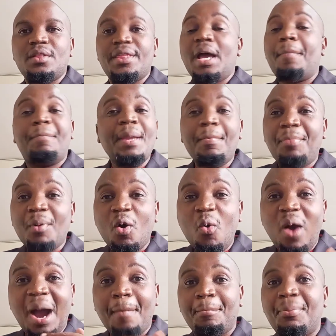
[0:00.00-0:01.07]
There are people
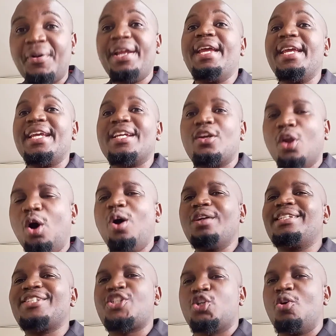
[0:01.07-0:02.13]
who are praying,
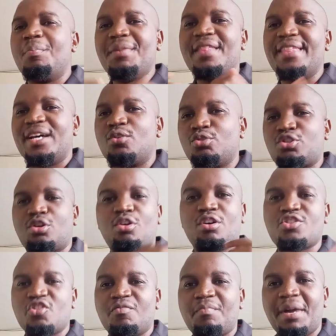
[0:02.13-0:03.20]
Lord, show me the root
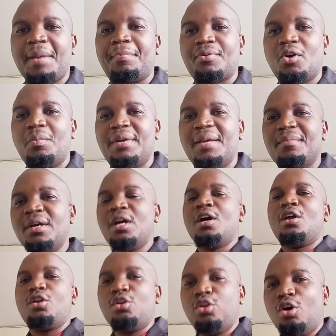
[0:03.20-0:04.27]
cause of my problem.
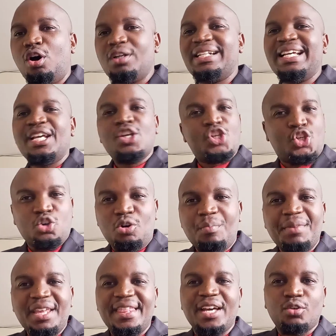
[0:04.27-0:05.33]
Lord, show
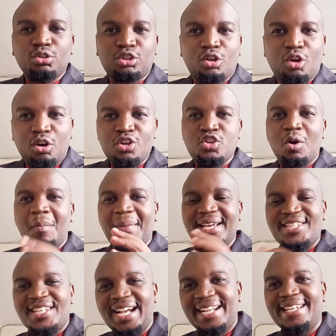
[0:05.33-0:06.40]
me the root cause of
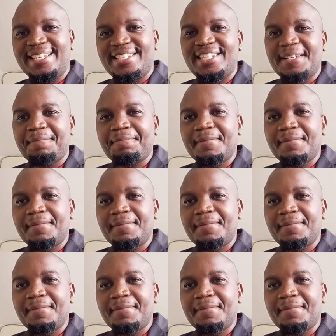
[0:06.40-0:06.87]
my challenge.